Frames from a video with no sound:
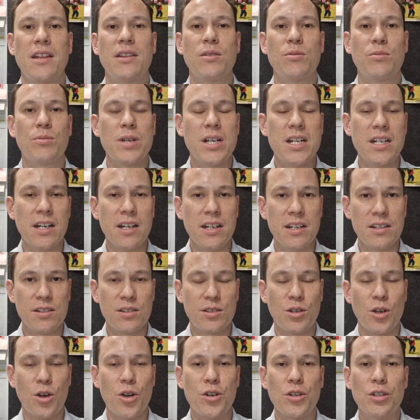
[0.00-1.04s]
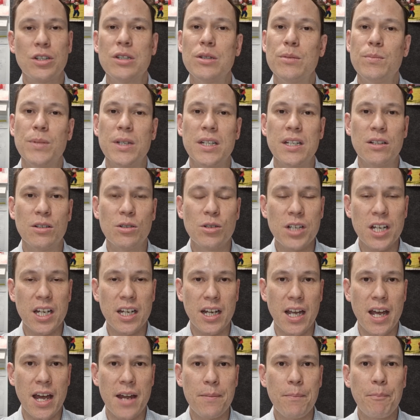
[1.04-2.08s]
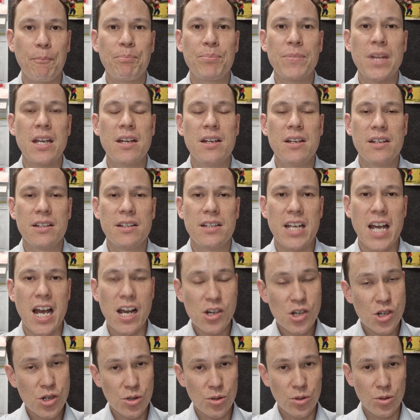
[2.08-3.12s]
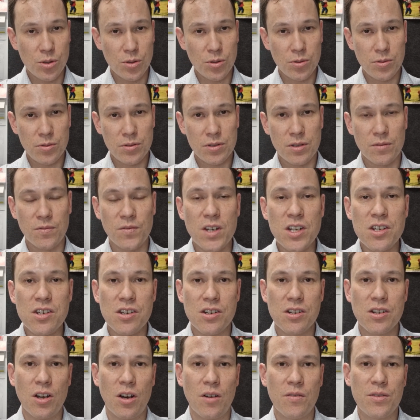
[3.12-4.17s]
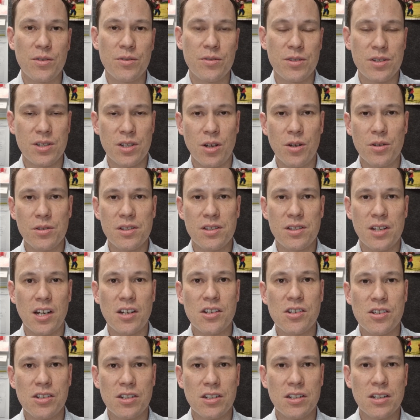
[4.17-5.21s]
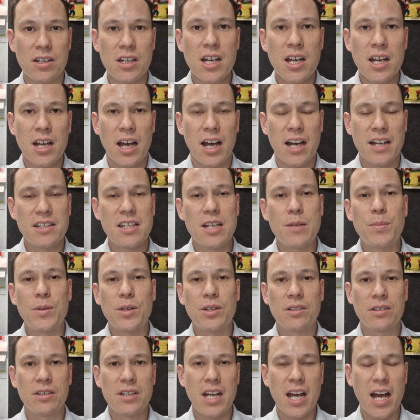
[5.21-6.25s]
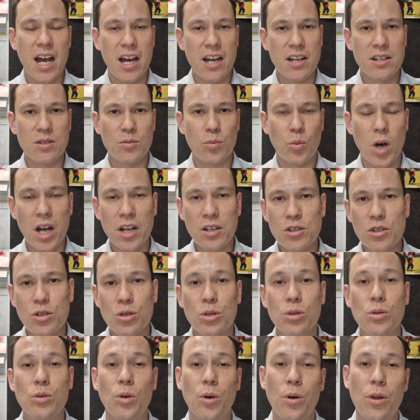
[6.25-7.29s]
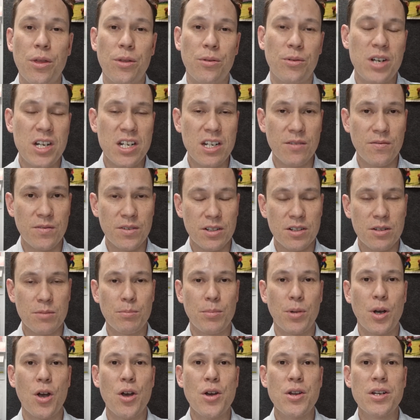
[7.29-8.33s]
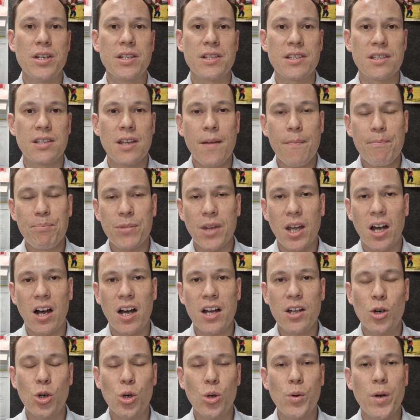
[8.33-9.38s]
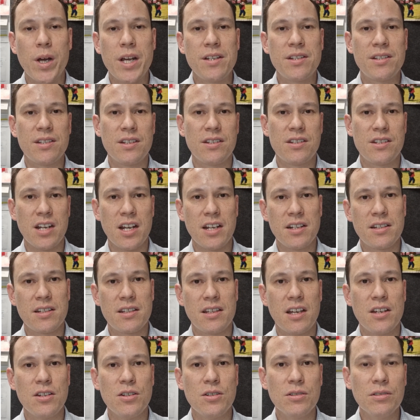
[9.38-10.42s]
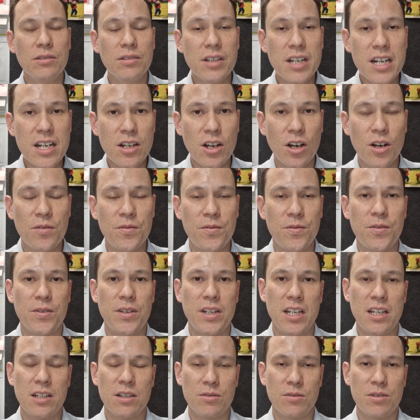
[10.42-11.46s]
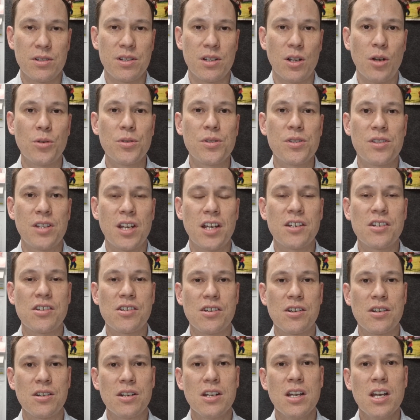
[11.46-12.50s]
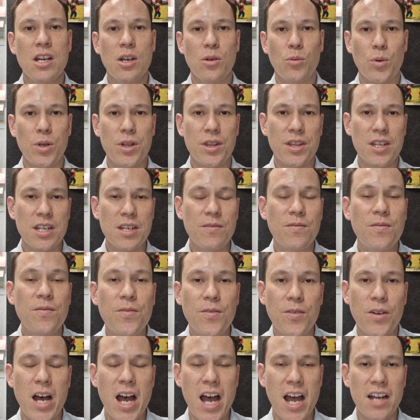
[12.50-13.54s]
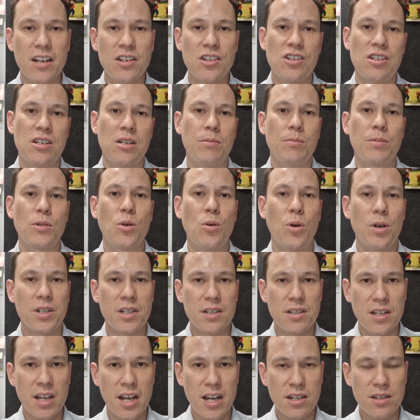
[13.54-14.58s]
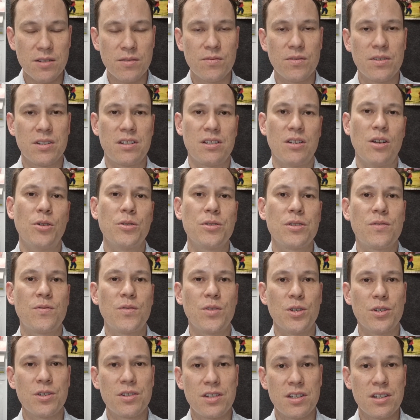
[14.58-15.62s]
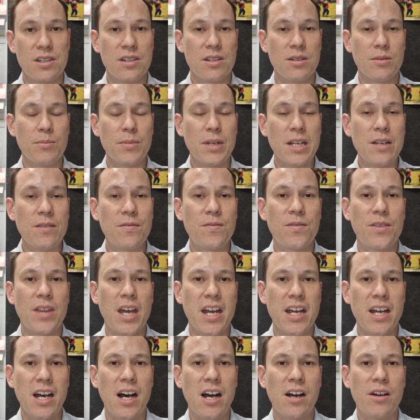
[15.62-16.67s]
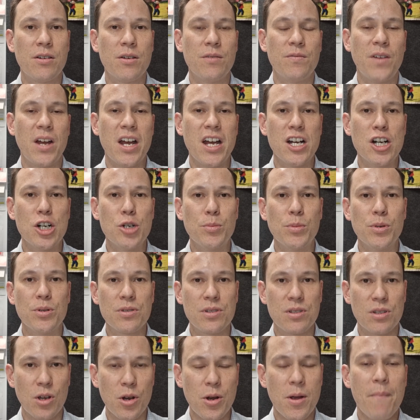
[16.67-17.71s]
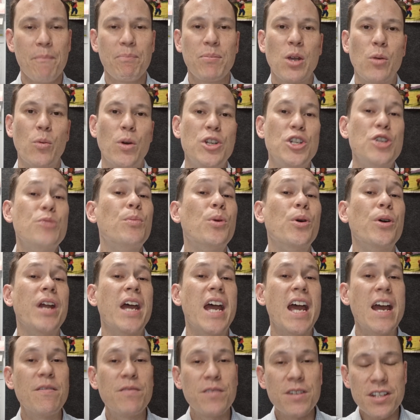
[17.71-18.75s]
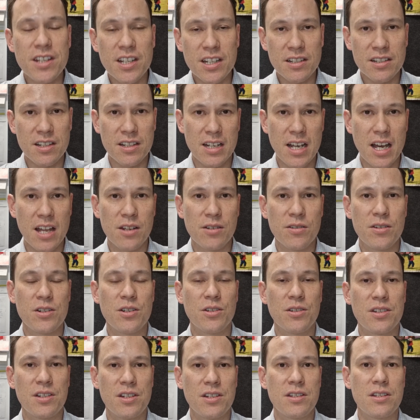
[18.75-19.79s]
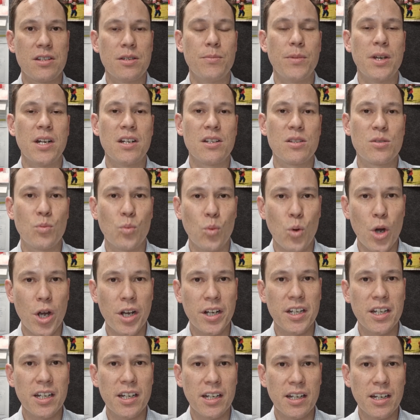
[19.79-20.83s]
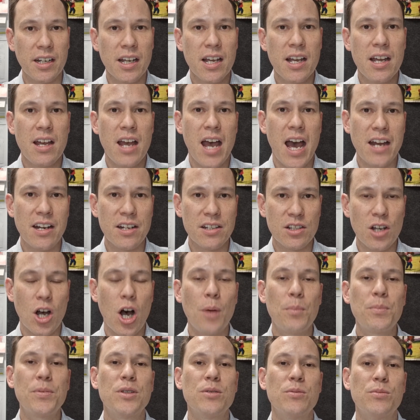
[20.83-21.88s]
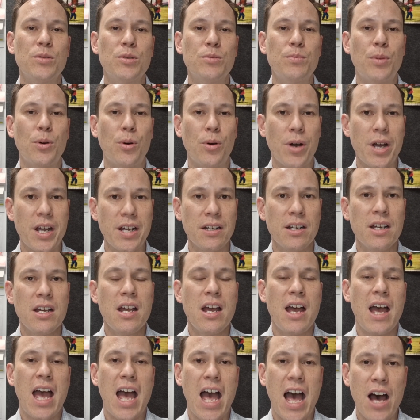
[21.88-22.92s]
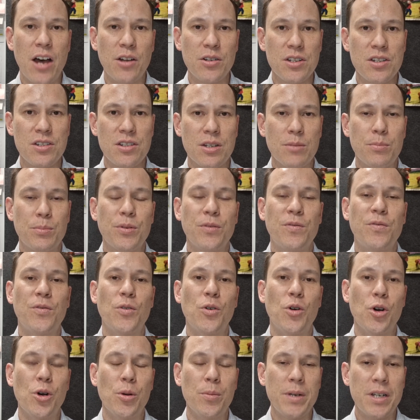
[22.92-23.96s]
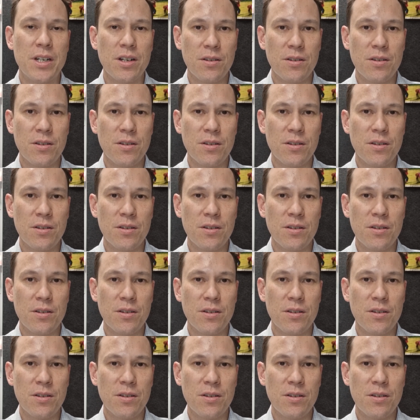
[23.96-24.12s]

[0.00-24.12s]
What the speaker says: the reader is going to be looking at. The actual division of the results section typically has 1, 2, or 3 different components. I always suggest that you lead off in the results section with the flagship quantitative results for your system if they are available. So when you put everything together in your system and it's working at its optimal point, how does it perform